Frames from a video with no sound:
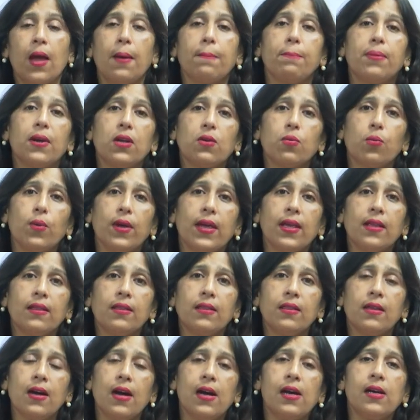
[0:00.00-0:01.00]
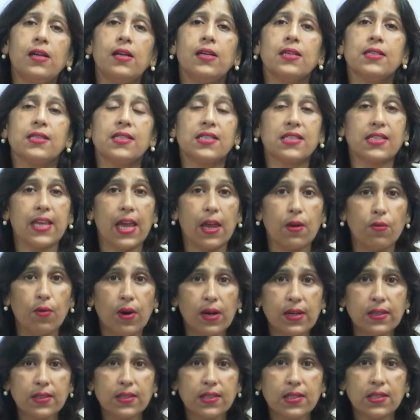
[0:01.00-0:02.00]
between the
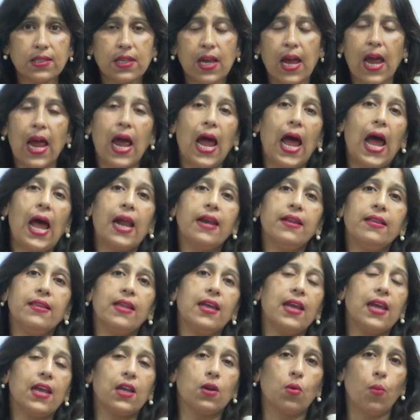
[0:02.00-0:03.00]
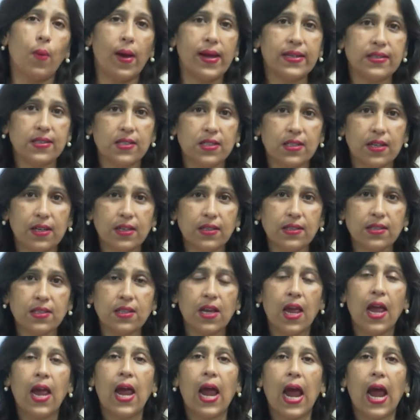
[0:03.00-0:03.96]
savers and the investors